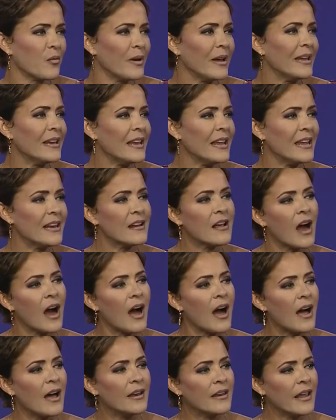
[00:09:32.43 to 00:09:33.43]
We need
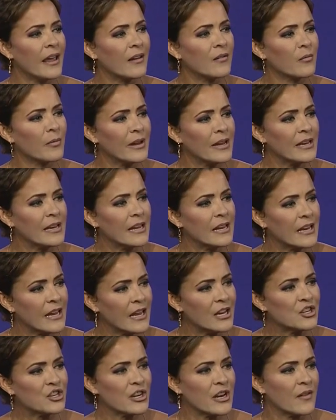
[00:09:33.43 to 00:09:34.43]
God, and we need
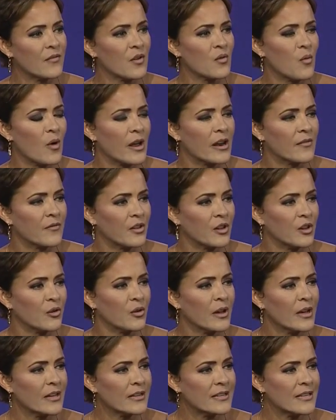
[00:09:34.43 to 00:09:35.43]
each and every one of you
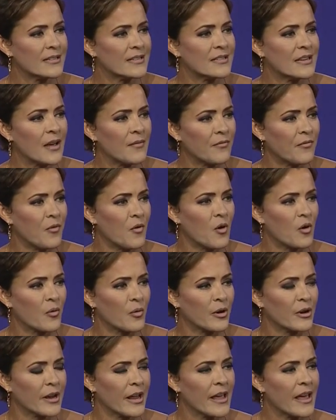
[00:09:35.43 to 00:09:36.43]
to step
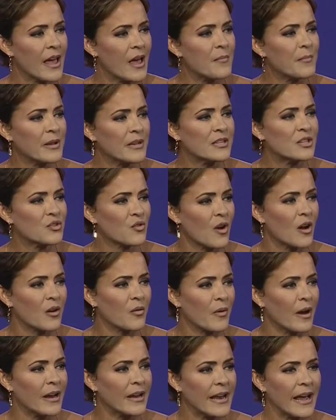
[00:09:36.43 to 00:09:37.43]
forward and be strong
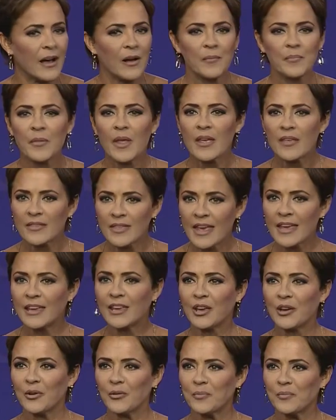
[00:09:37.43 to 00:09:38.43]
right now. Thank you.